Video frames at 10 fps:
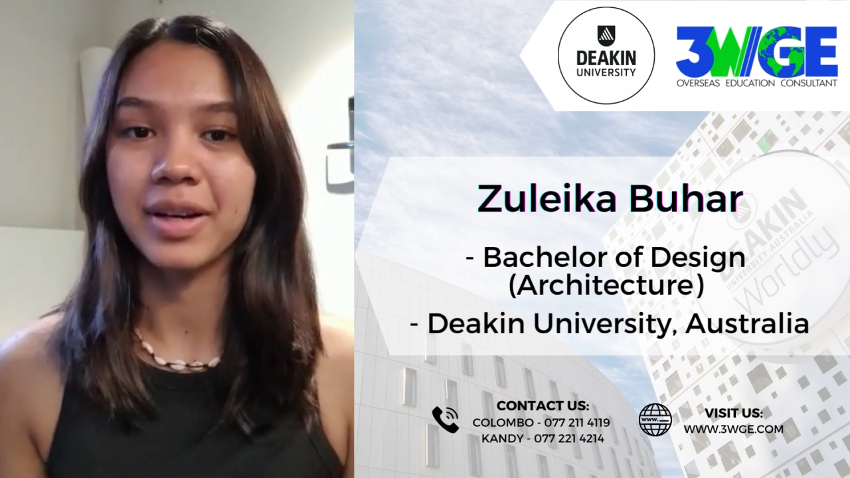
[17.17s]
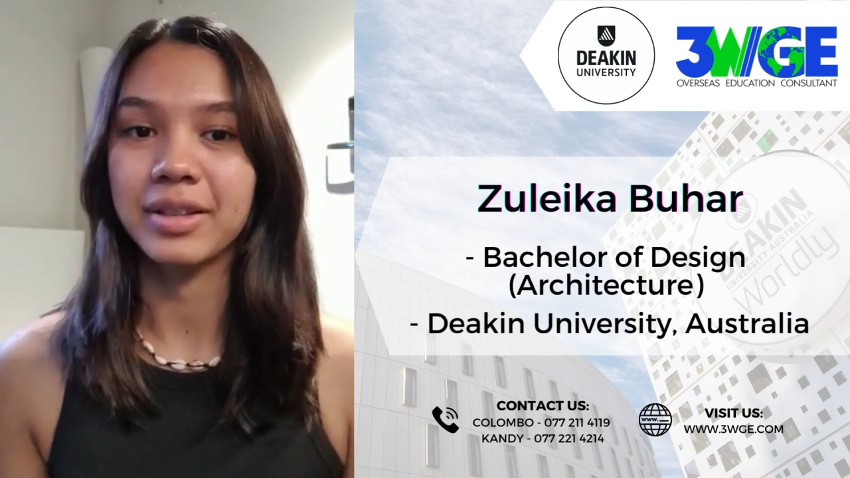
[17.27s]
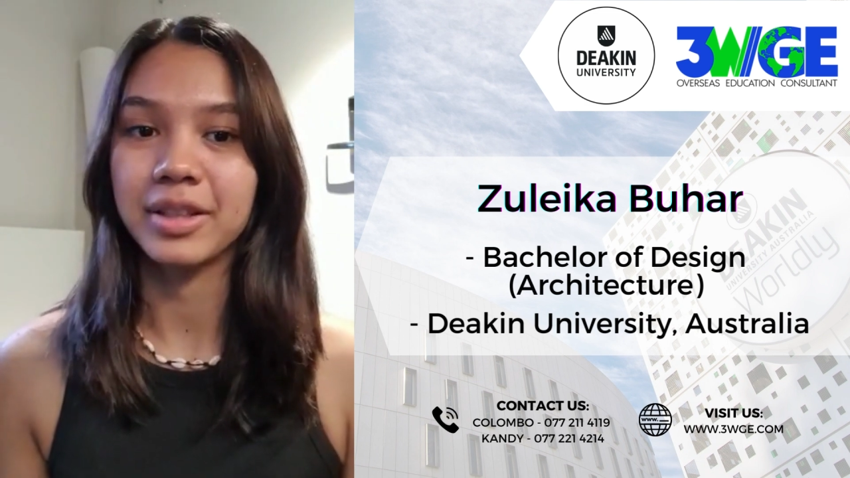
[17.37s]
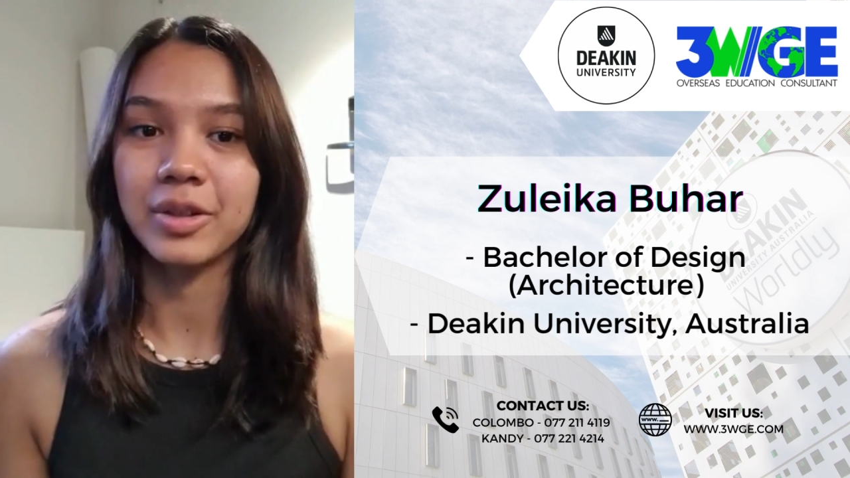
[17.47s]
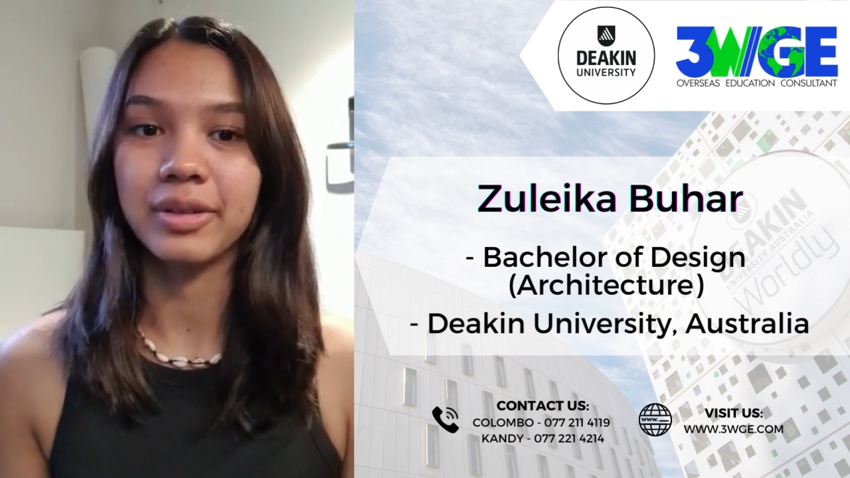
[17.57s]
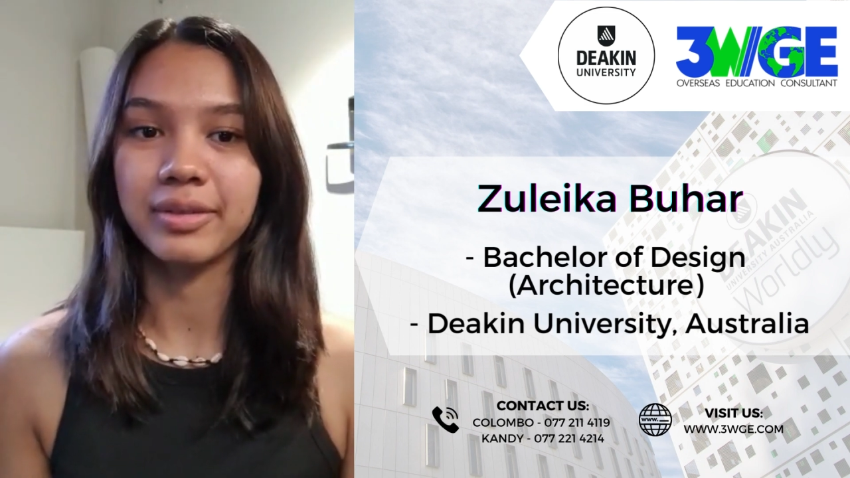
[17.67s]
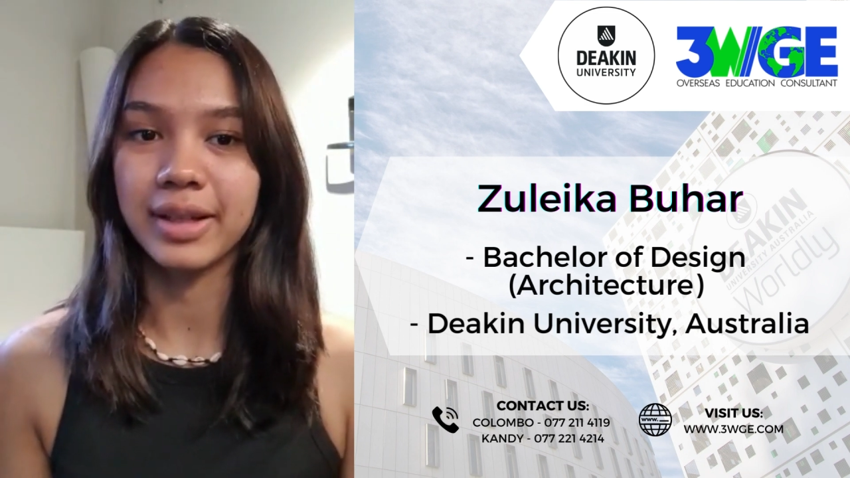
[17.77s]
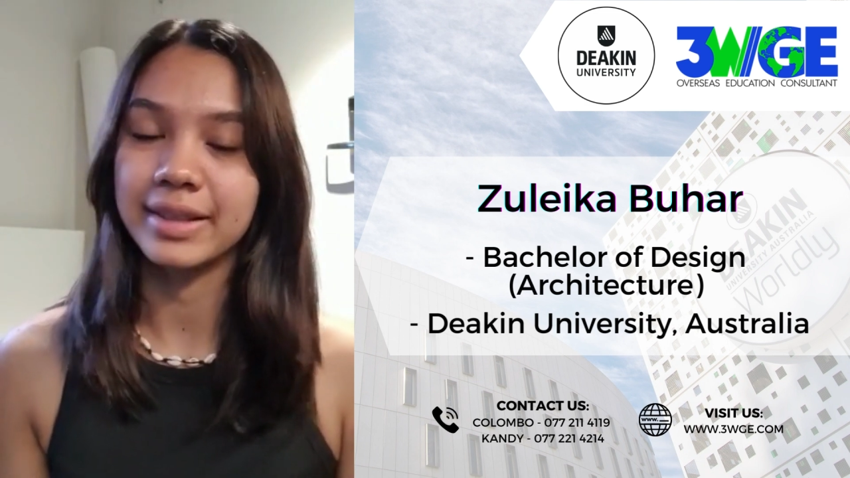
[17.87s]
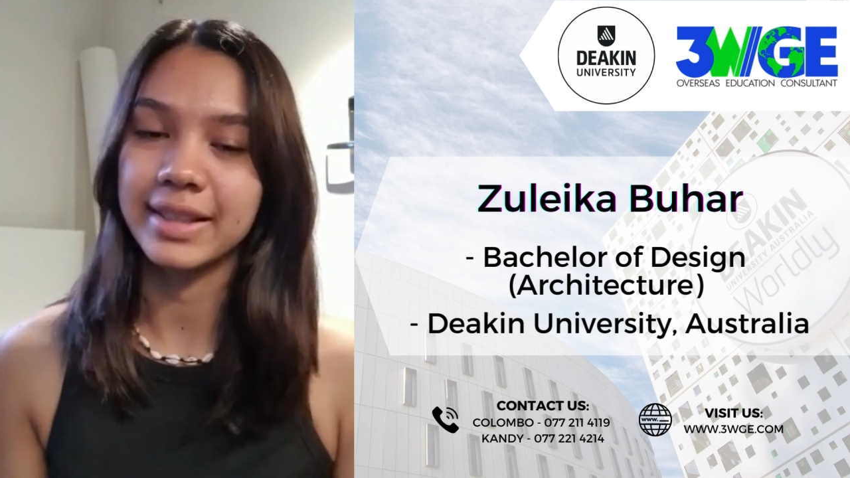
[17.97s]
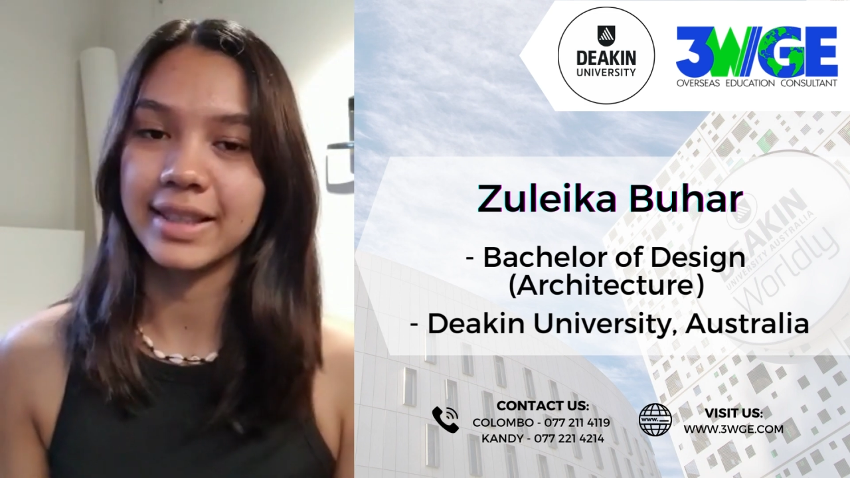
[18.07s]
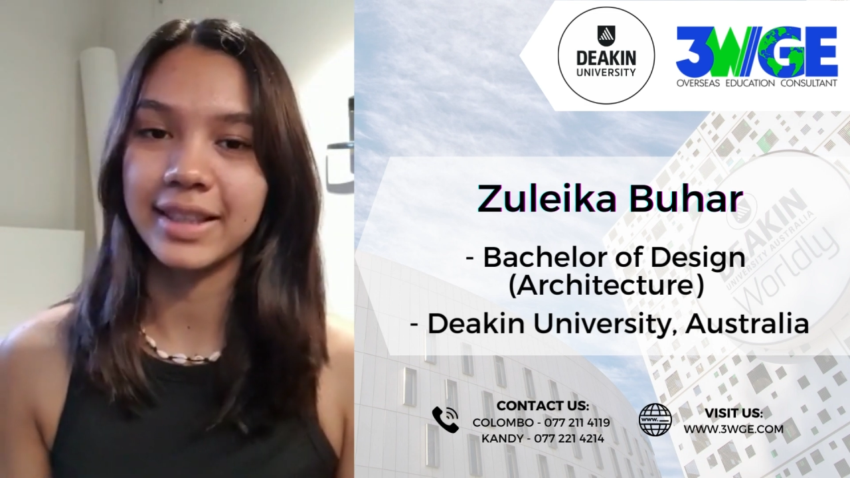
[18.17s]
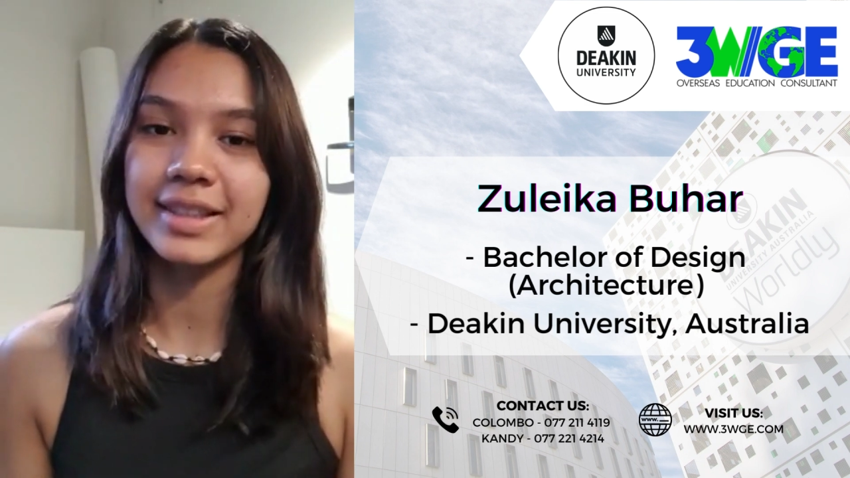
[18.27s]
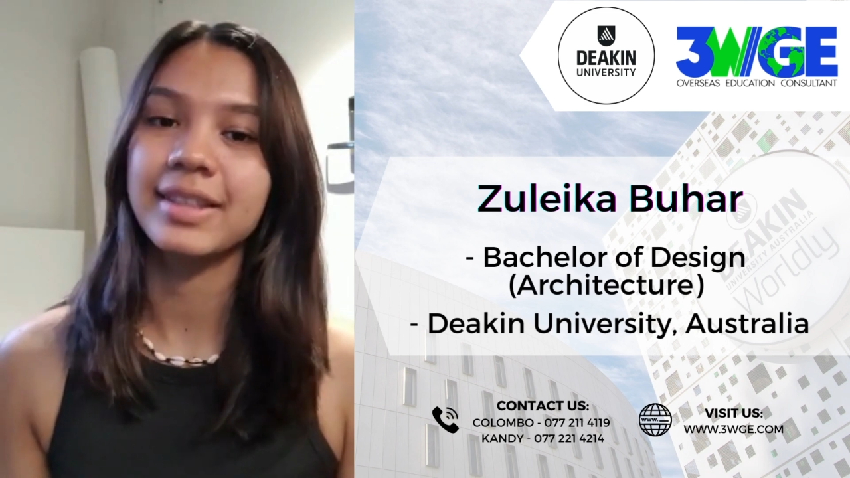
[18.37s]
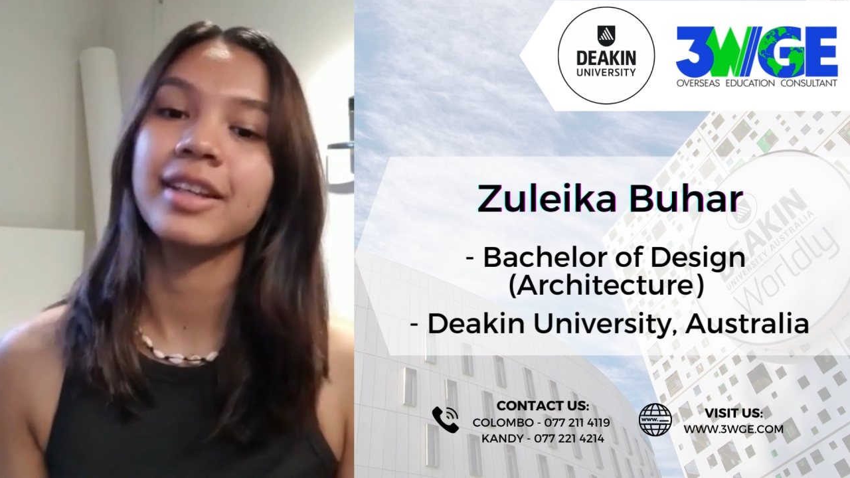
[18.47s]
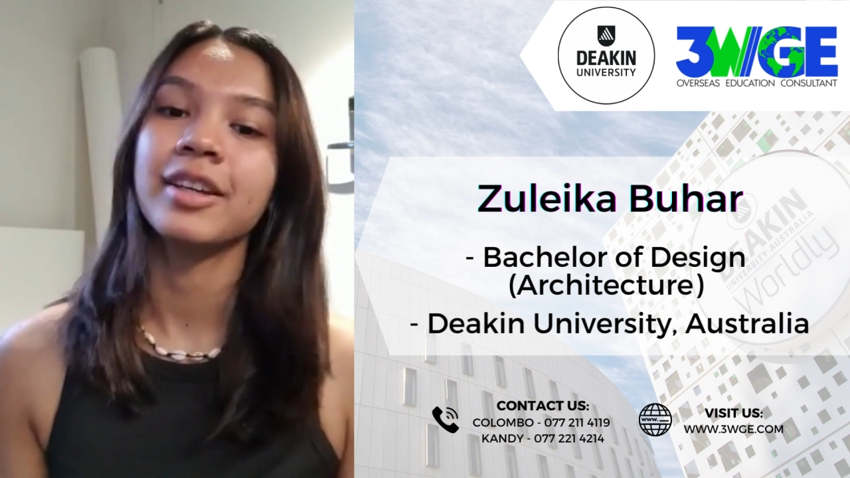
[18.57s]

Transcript: other universities